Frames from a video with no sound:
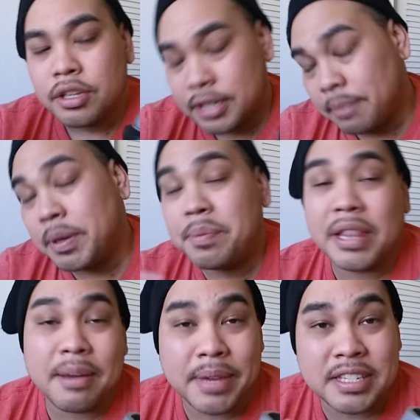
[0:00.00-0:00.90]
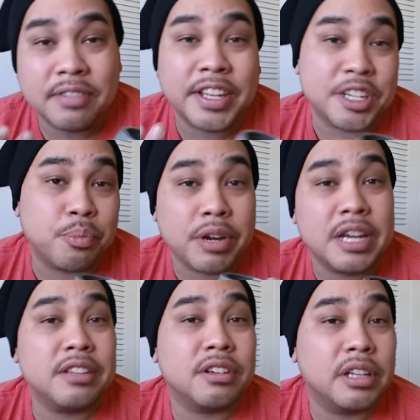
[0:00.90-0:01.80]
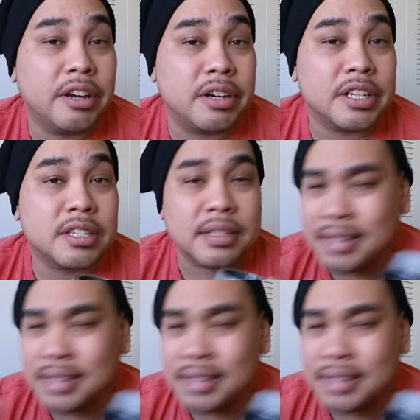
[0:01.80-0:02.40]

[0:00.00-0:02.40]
some people like myself like to preheat their Lotus,